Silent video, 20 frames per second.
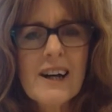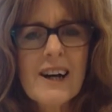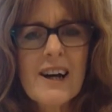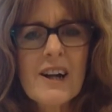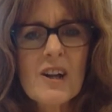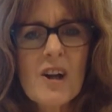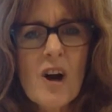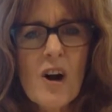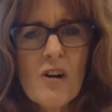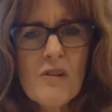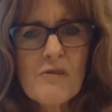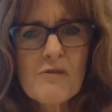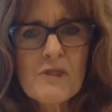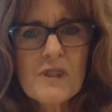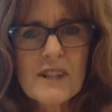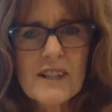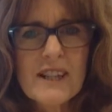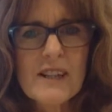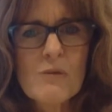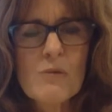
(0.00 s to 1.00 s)
and
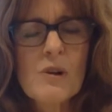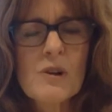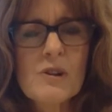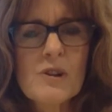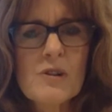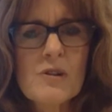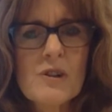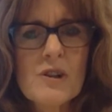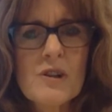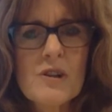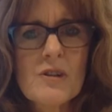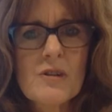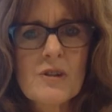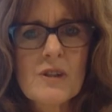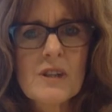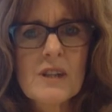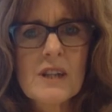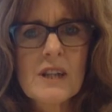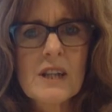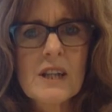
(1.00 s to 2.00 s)
obviously want you to
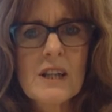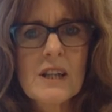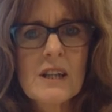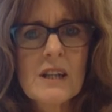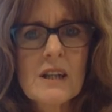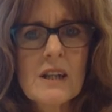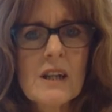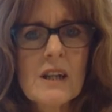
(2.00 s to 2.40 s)
succeed.